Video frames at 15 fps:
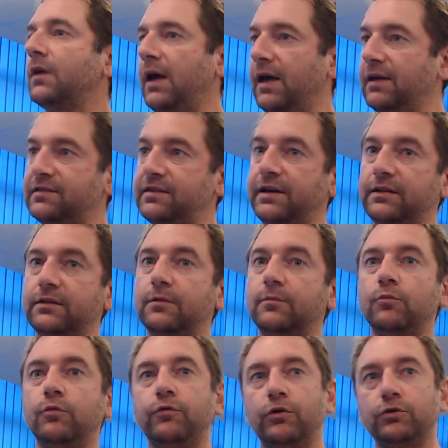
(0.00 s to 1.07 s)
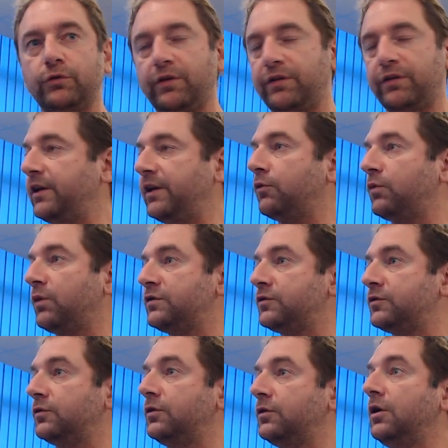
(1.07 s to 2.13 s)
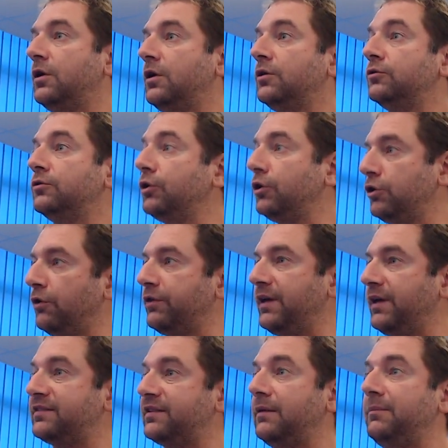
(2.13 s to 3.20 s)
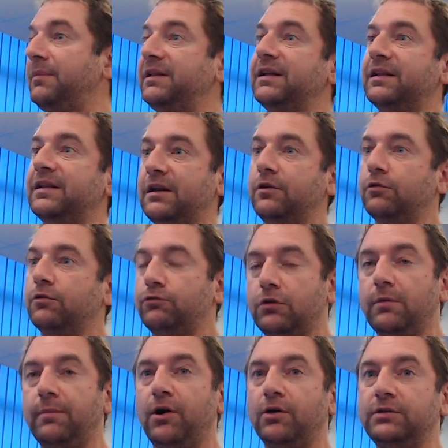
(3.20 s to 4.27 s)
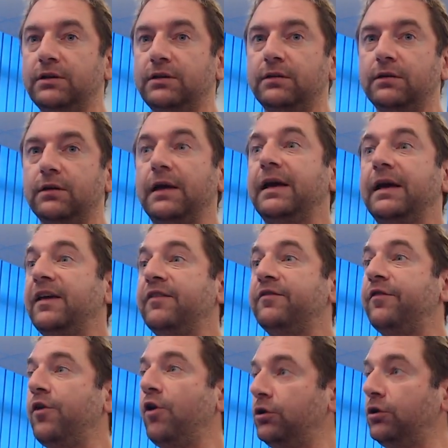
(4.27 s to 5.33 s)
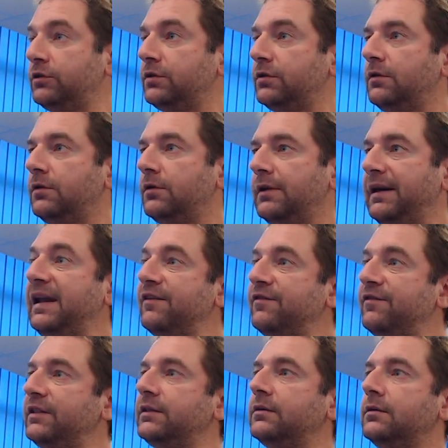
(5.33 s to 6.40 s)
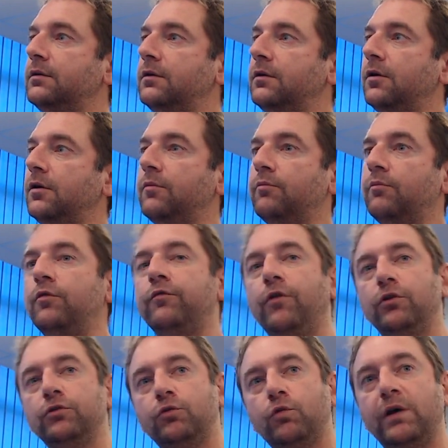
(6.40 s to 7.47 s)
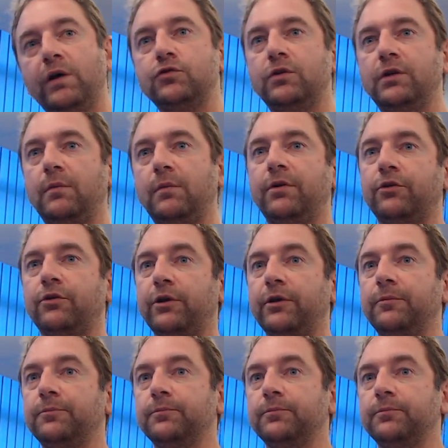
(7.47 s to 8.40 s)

Answer it, move on to the second question. Do you know the answer immediately and you're sure about it? If not, leave it, move on to question number 3.